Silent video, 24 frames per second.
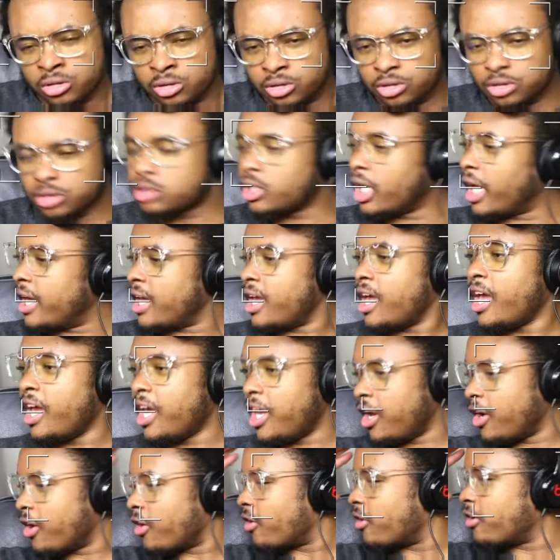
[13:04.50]
like,
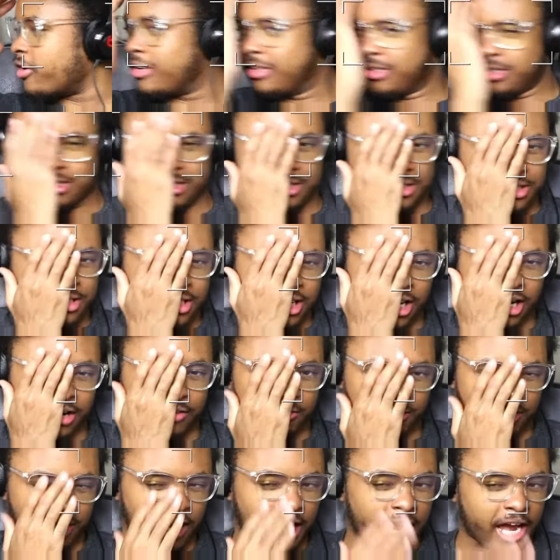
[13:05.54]
hair
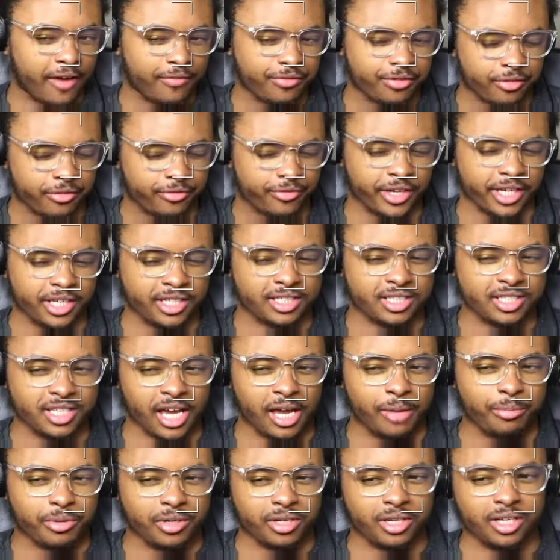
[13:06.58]
covering half the face
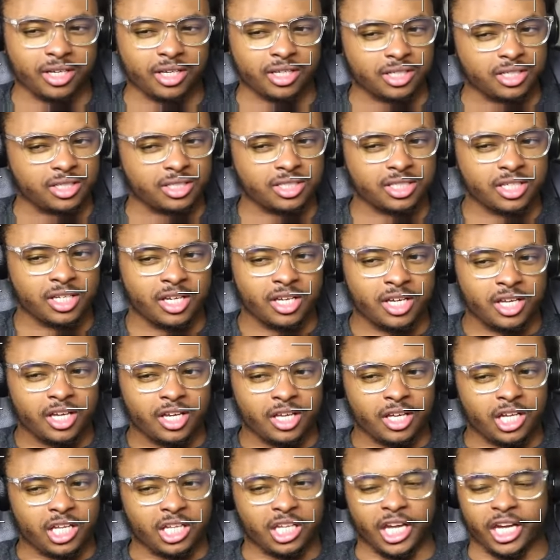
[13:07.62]
type of niggas.
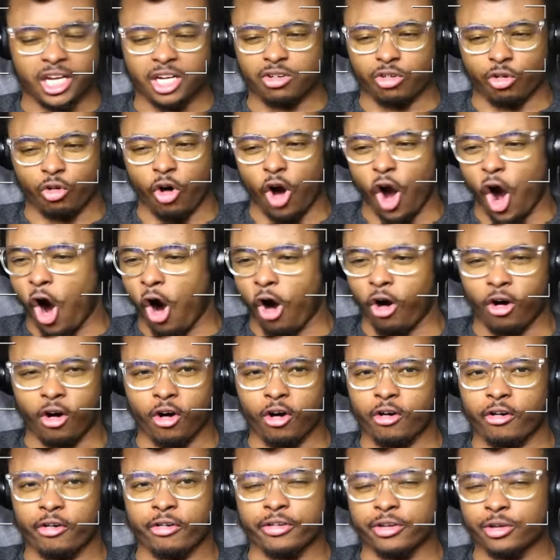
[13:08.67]
Like,
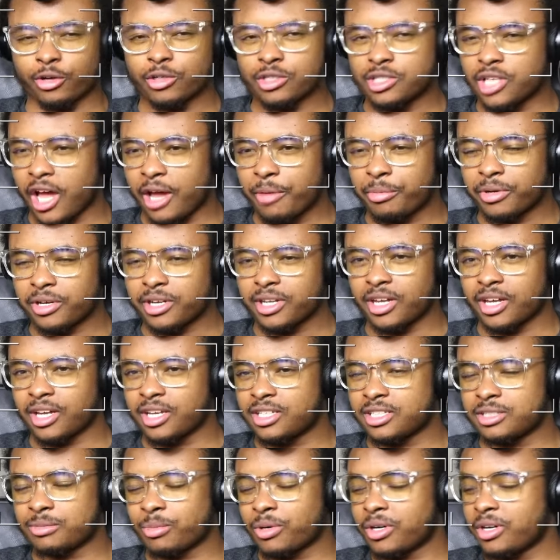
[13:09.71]
rawr, those type of
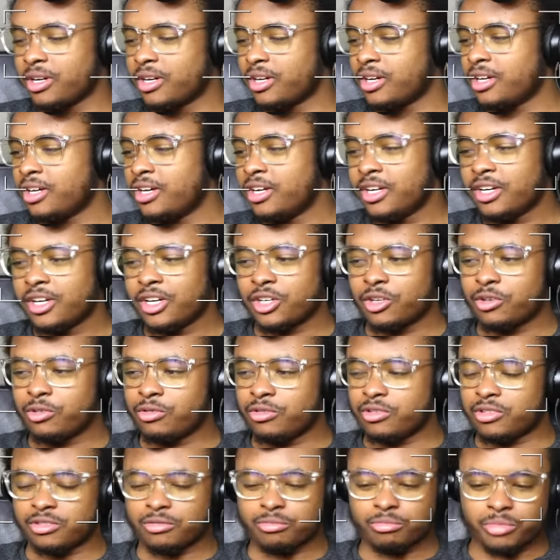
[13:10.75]
niggas, bro. You,
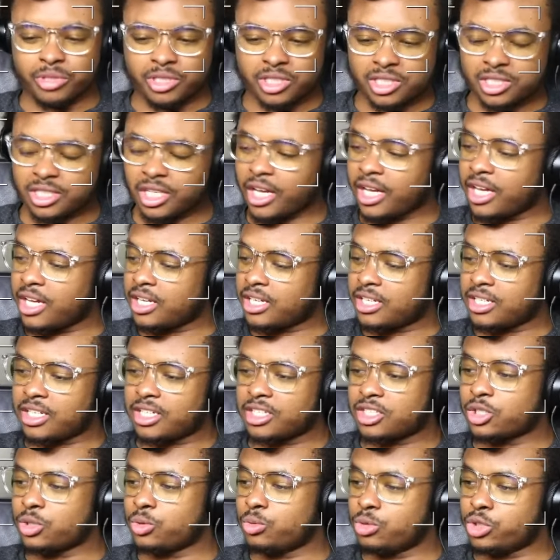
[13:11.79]
bitches like niggas
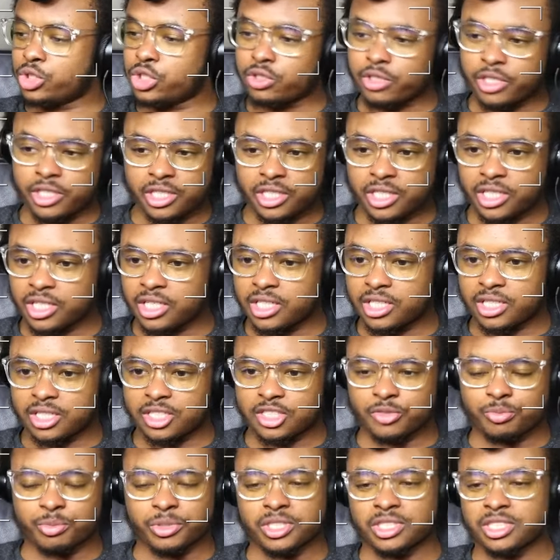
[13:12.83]
who street niggas,
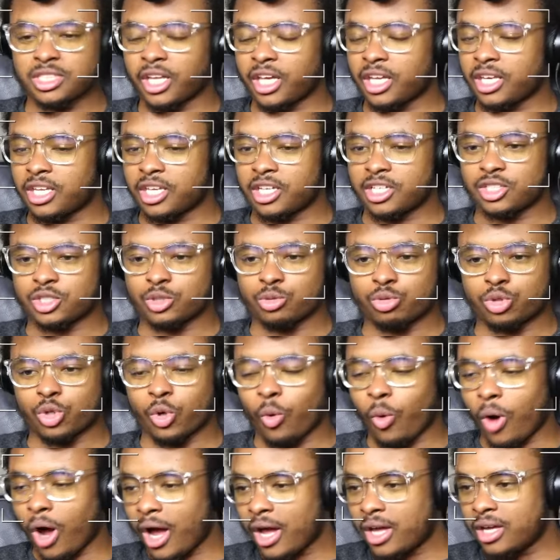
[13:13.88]
bitches like niggas who's
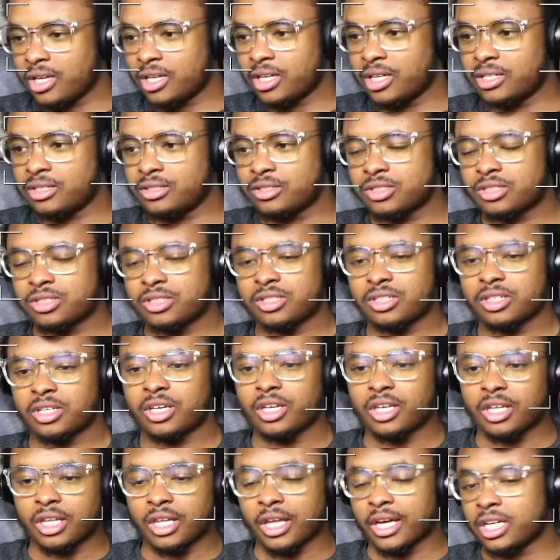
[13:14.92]
quiet
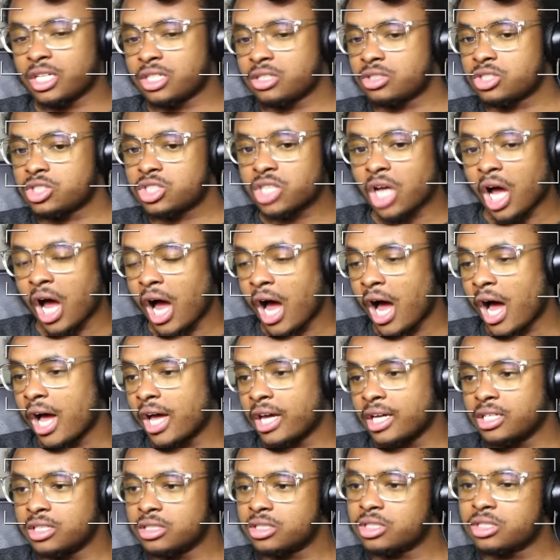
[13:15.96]
and like
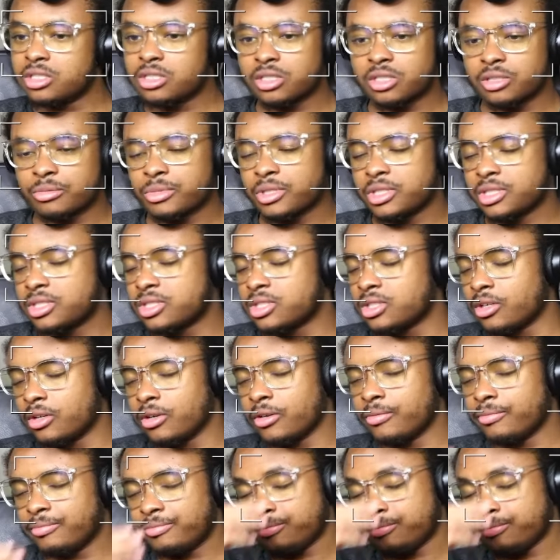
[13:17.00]
shy, you know what I mean? So